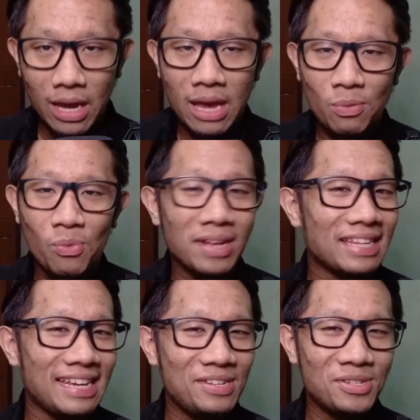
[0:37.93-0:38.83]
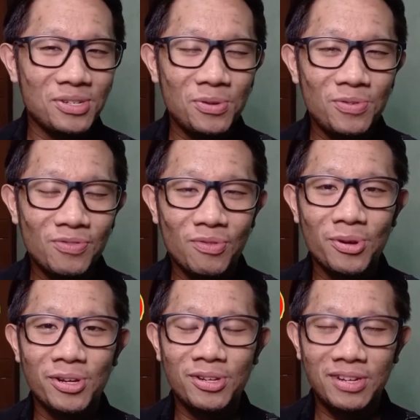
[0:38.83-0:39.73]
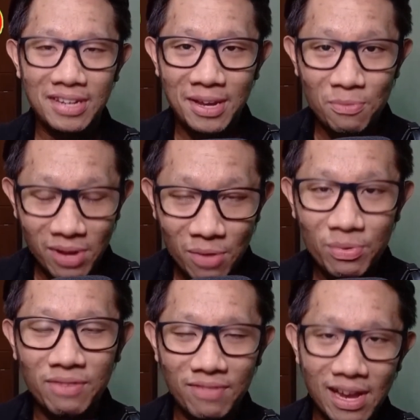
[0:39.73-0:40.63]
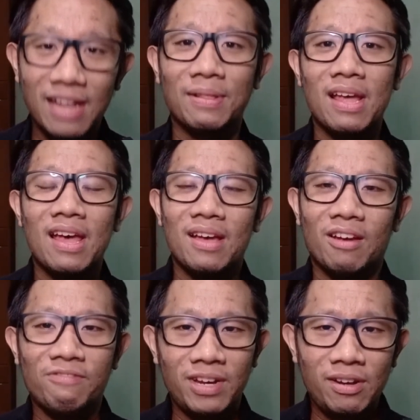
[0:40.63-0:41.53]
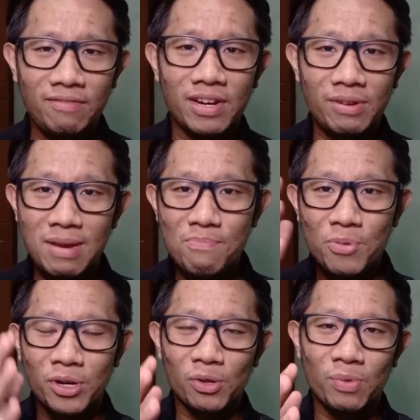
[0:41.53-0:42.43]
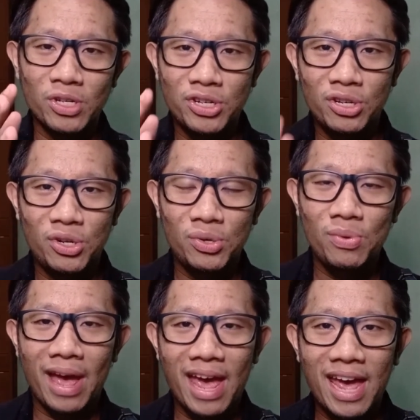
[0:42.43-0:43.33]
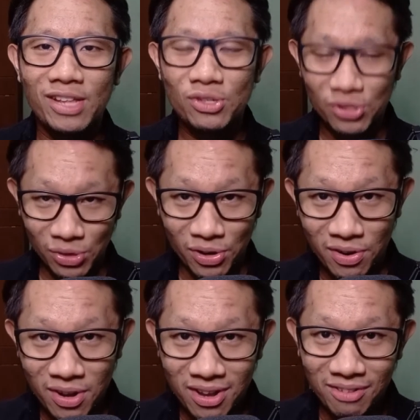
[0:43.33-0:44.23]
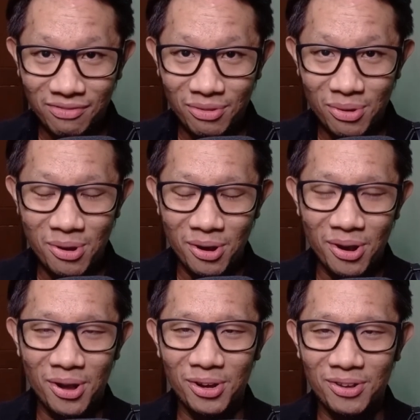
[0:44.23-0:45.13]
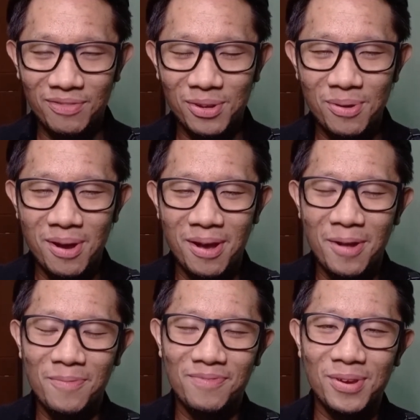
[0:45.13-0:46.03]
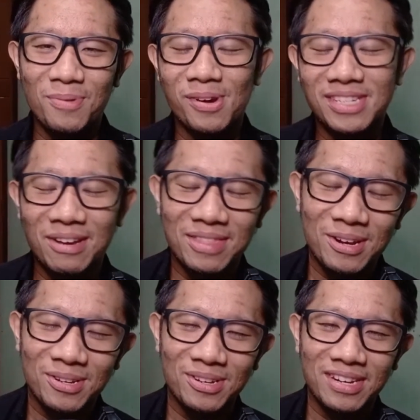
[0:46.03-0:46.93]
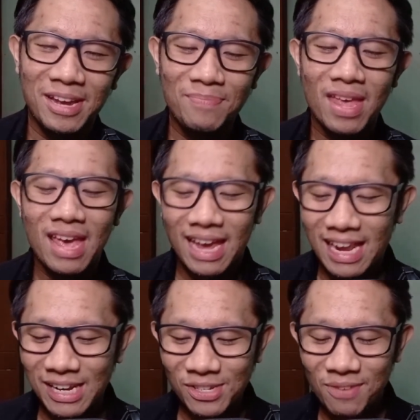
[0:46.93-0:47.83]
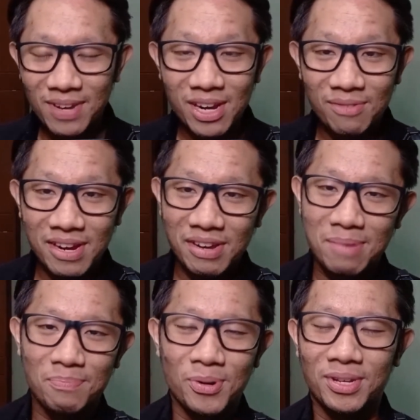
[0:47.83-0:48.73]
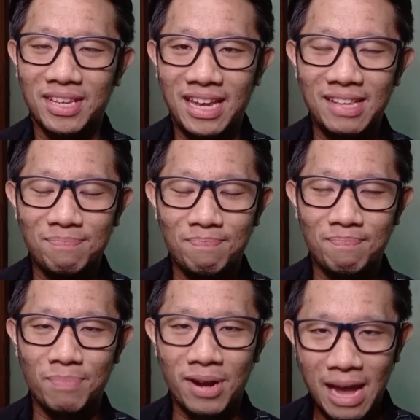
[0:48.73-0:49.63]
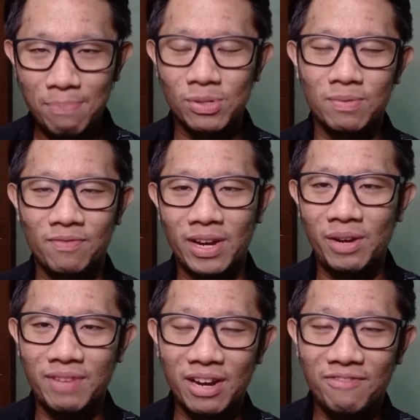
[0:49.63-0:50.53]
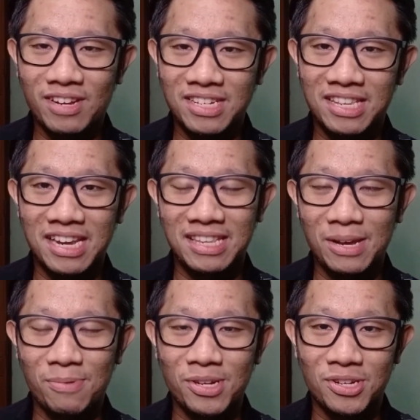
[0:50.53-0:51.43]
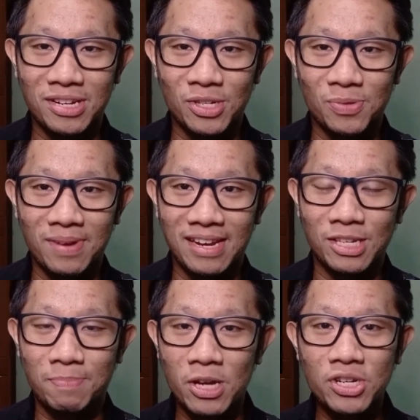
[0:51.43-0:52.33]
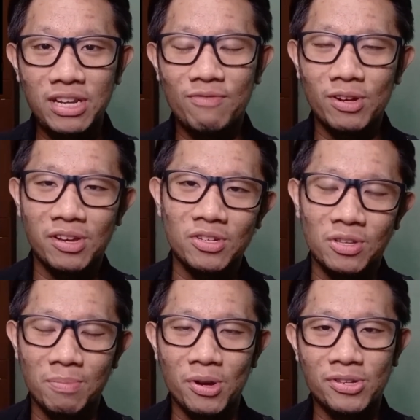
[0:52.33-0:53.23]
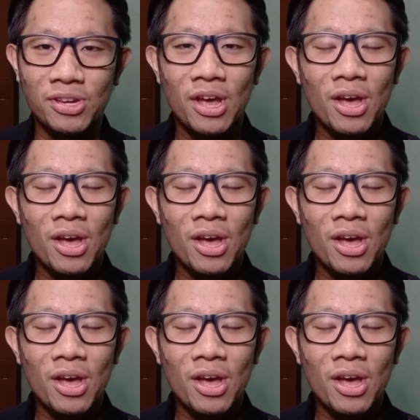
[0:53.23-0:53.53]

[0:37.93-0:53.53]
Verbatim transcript: And what is new for today? Well, we've got a very, very important question to answer for all of you viewers out there today. And it is a very, very important and perhaps very, very frustrating question as well, especially for customers